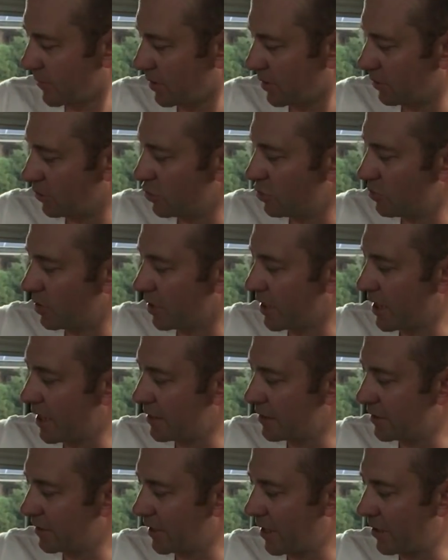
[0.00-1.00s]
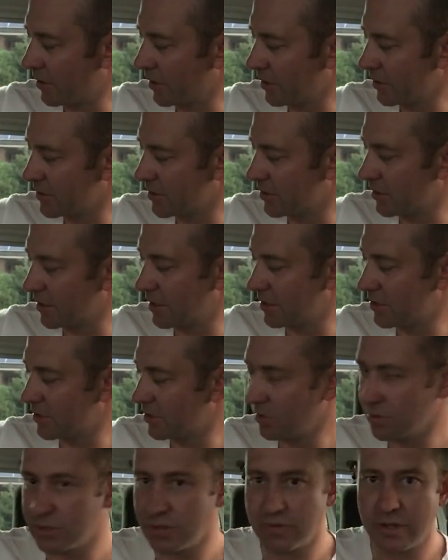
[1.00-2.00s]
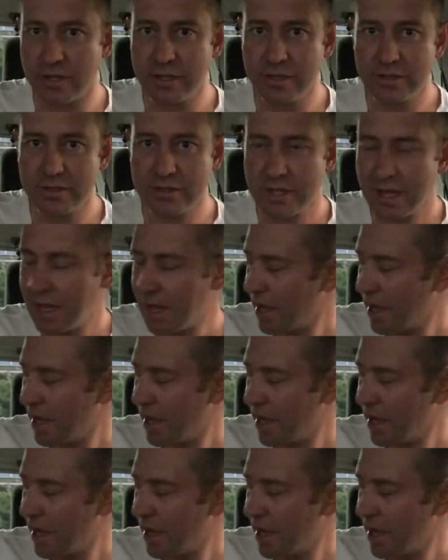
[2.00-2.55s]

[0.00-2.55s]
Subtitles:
lubricate the larynx and these sorts of things.